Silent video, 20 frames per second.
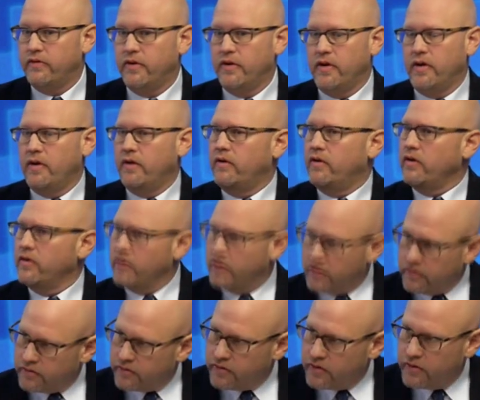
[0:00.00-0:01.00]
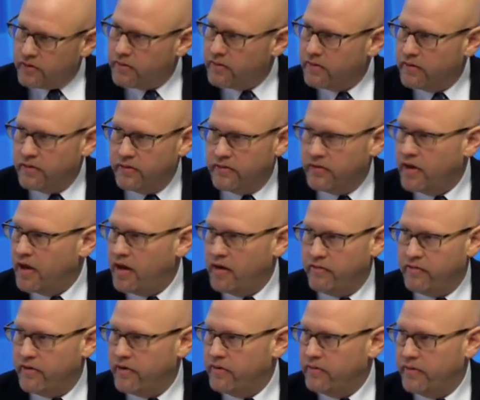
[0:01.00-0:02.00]
Mm-hmm. Do you consider using
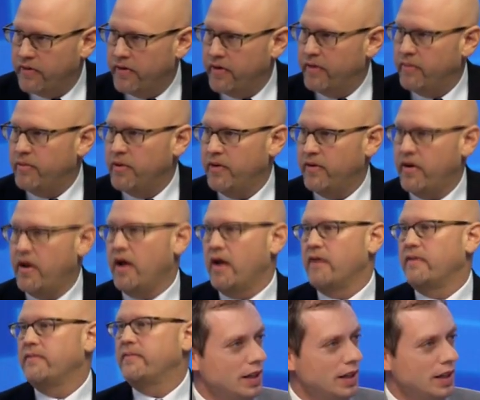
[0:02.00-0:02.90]
antifungal therapy or not?